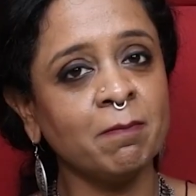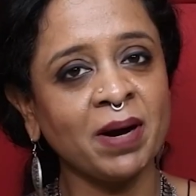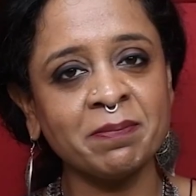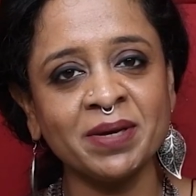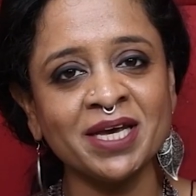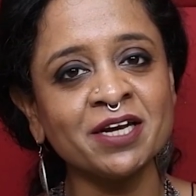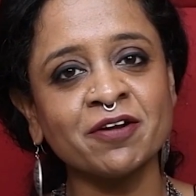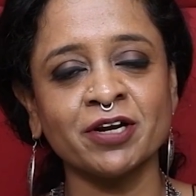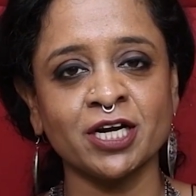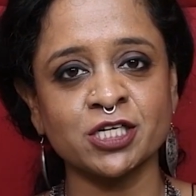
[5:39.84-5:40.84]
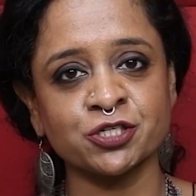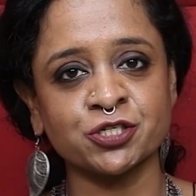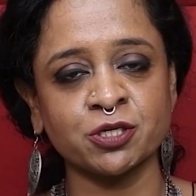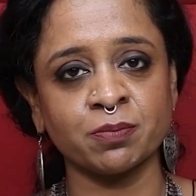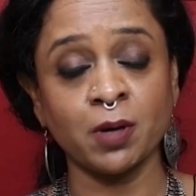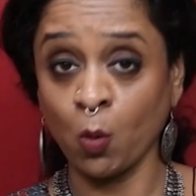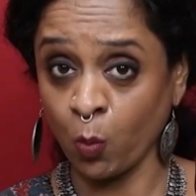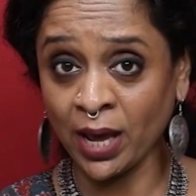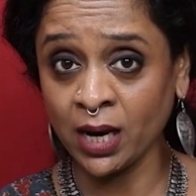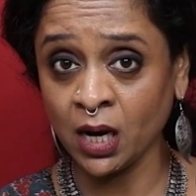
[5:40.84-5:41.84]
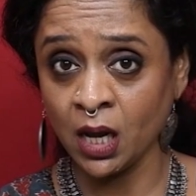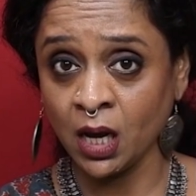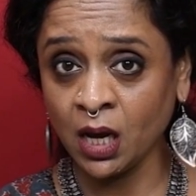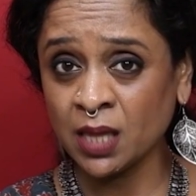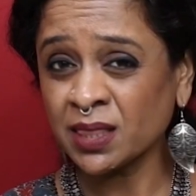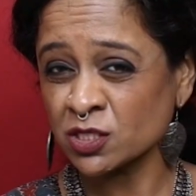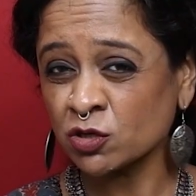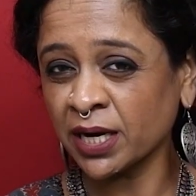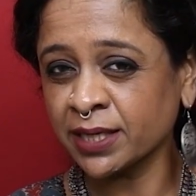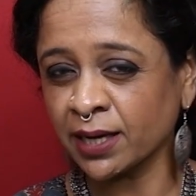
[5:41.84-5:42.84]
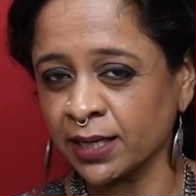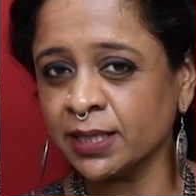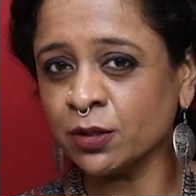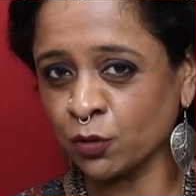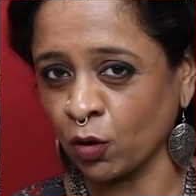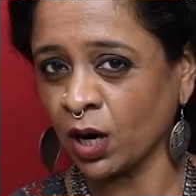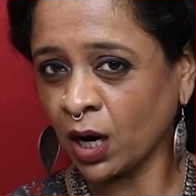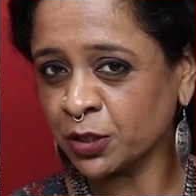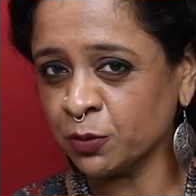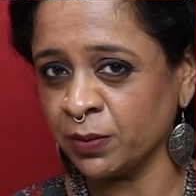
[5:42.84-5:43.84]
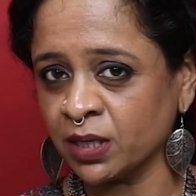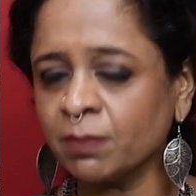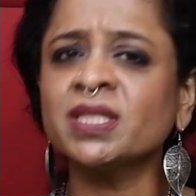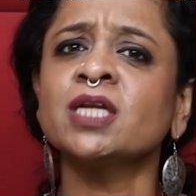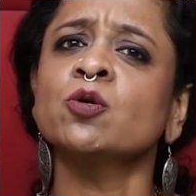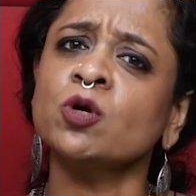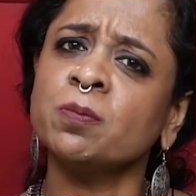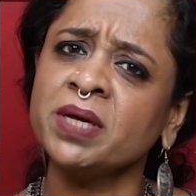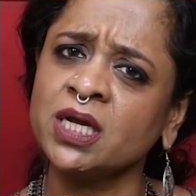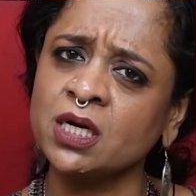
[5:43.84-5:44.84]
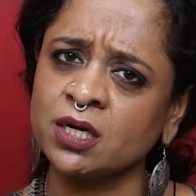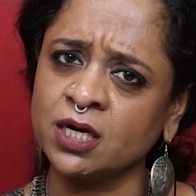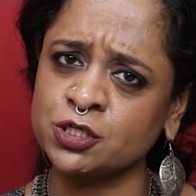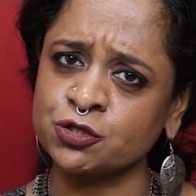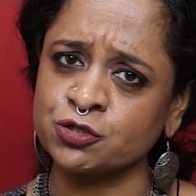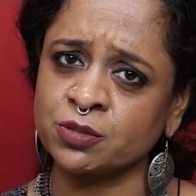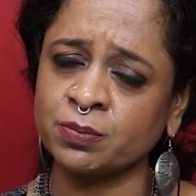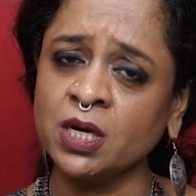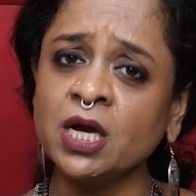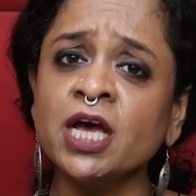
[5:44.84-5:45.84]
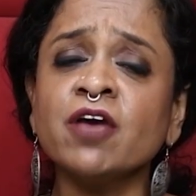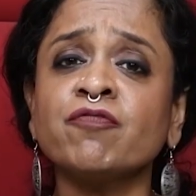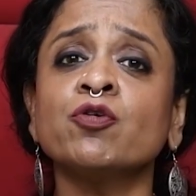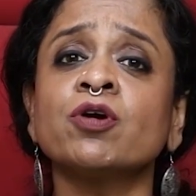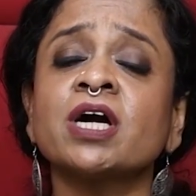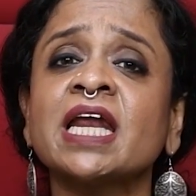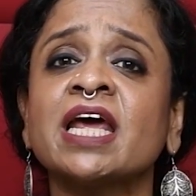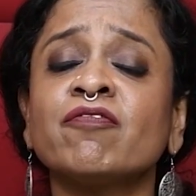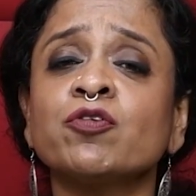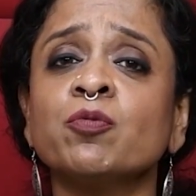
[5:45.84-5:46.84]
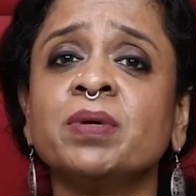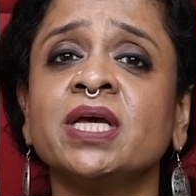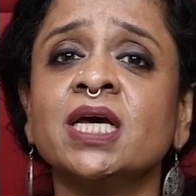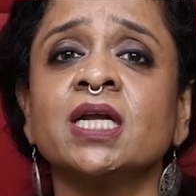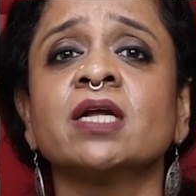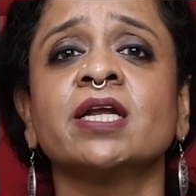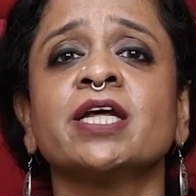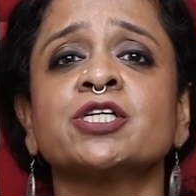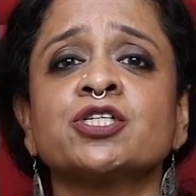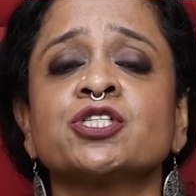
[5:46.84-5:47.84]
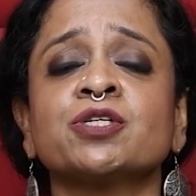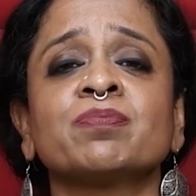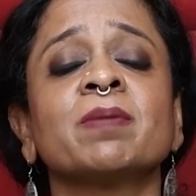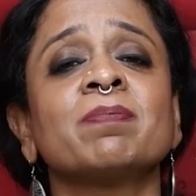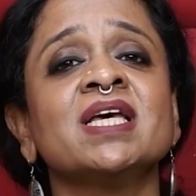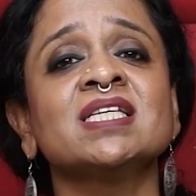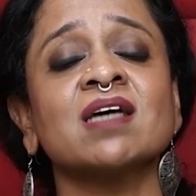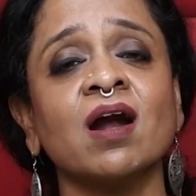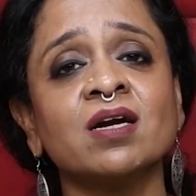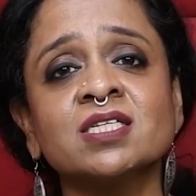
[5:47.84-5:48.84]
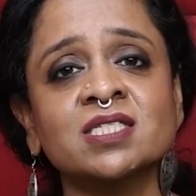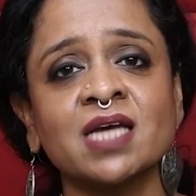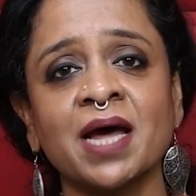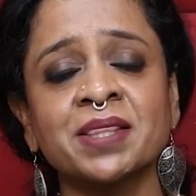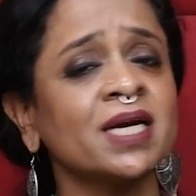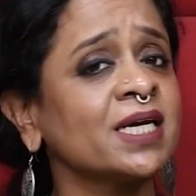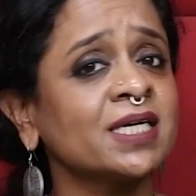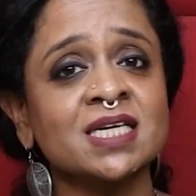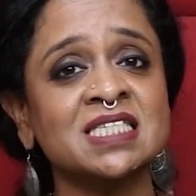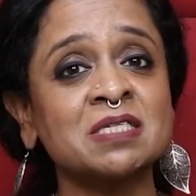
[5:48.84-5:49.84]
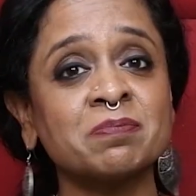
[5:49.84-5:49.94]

by being in a relationship. Well, that's not entirely a wrong argument, but then don't be in a relationship. If you crave to be in a relationship, then please understand that it doesn't